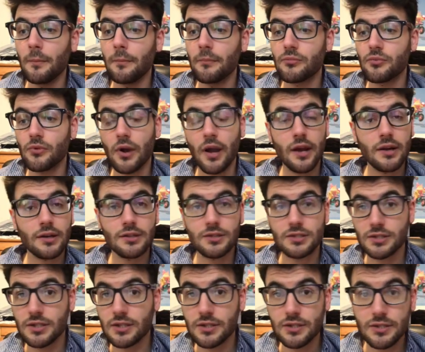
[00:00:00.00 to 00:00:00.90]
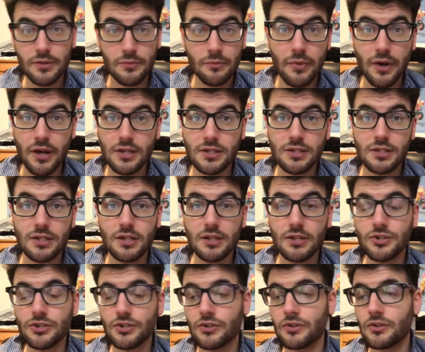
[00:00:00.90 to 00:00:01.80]
Practice is the best
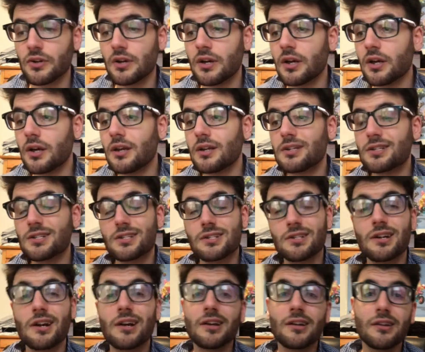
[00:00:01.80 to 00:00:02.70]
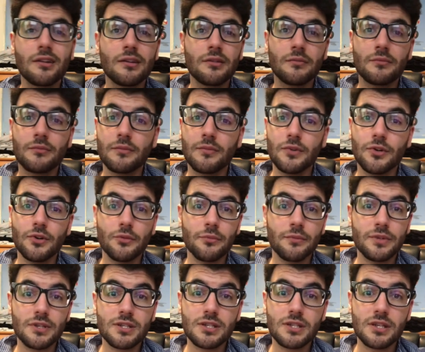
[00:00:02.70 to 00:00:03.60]
teacher. Study your
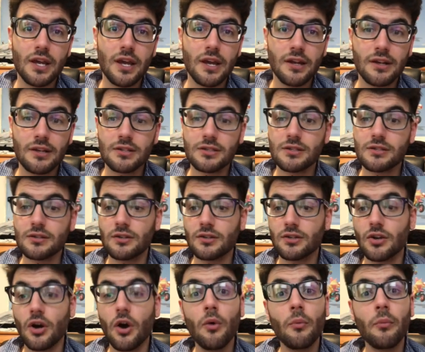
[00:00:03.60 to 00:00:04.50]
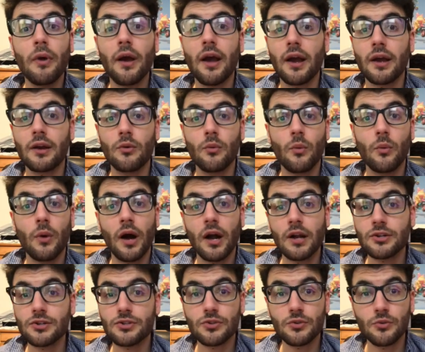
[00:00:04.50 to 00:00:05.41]
mistakes. Go back,
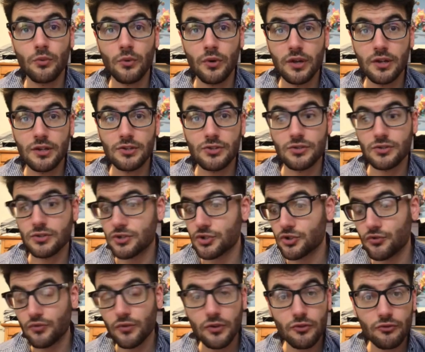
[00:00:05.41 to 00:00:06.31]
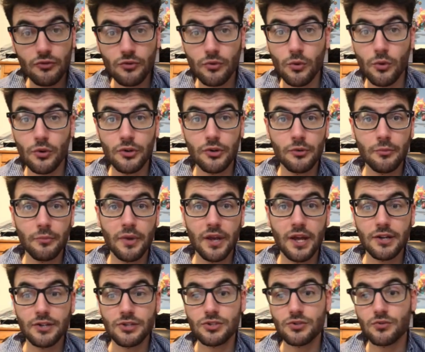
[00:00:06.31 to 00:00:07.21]
watch the wins, screen record your
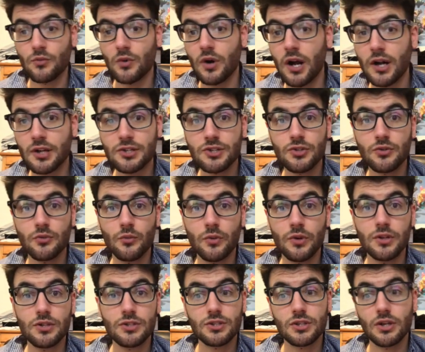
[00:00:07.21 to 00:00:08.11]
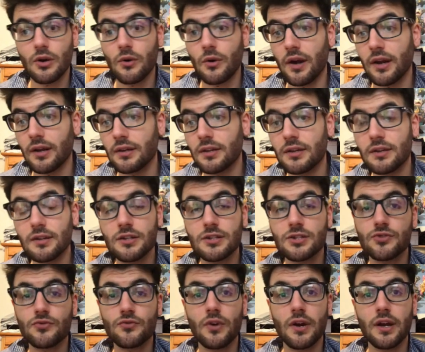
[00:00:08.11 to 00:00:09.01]
matches, watch the wins go. I did
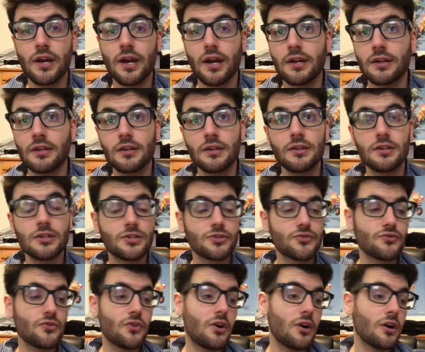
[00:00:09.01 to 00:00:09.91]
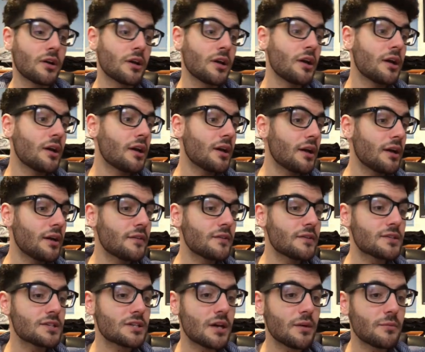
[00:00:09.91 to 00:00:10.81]
this right, I did this wrong. In
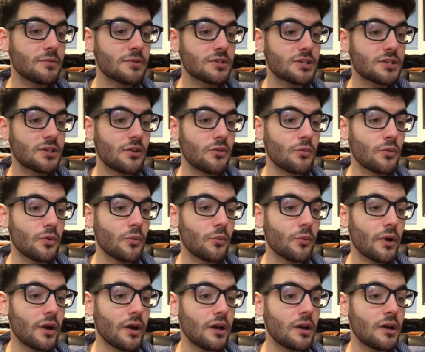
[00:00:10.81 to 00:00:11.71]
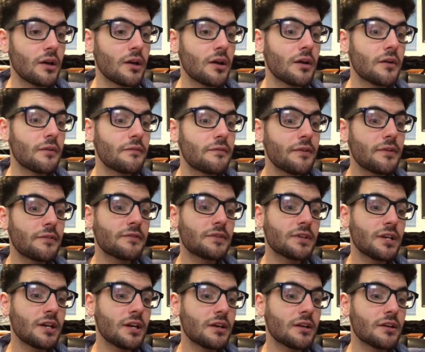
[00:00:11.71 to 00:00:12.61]
this episode, we went
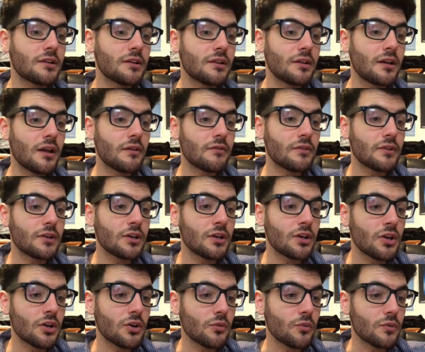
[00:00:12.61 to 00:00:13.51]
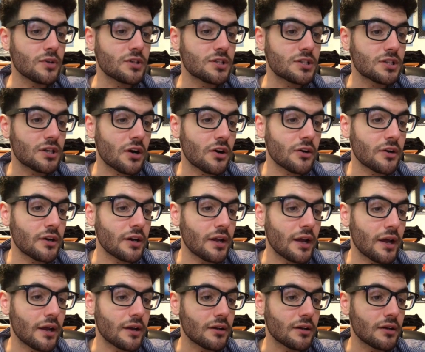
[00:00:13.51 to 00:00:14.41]
15-11. We started
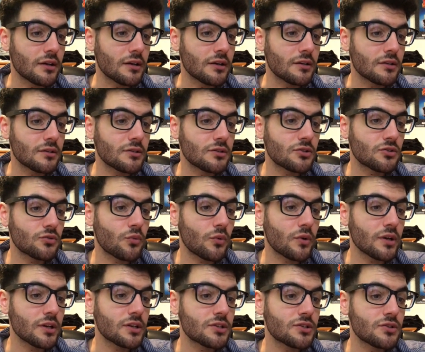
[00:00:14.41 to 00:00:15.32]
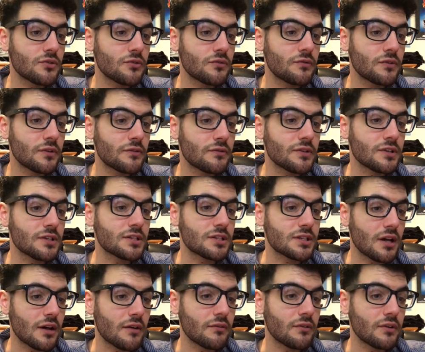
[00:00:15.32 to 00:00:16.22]
at
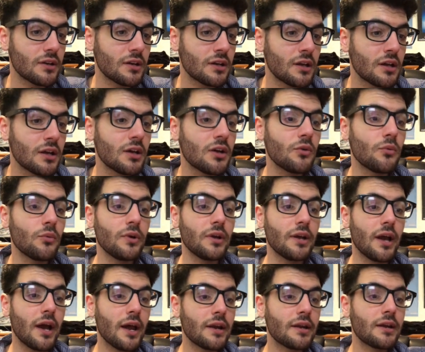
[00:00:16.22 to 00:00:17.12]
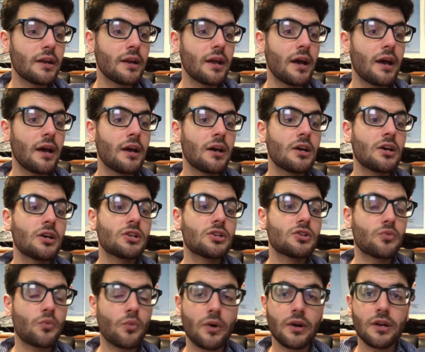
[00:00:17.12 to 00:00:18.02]
2257. We ended at
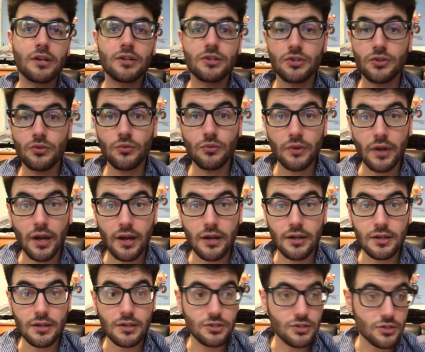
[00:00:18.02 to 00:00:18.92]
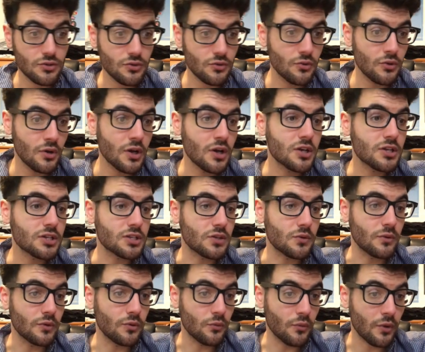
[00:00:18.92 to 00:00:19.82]
2292. So
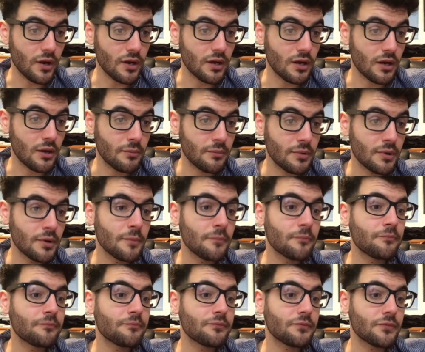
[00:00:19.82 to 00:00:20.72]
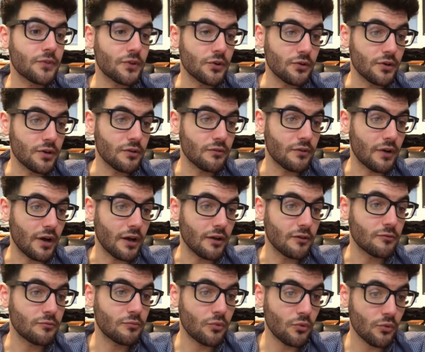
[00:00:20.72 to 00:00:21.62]
we went up 35
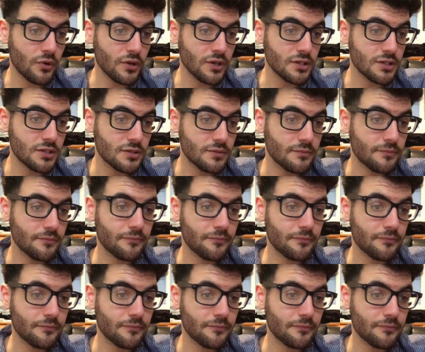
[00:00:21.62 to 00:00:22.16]
points.